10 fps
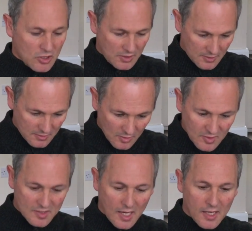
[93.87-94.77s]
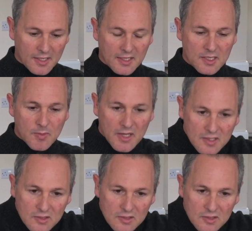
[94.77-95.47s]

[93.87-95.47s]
It's solid in its base,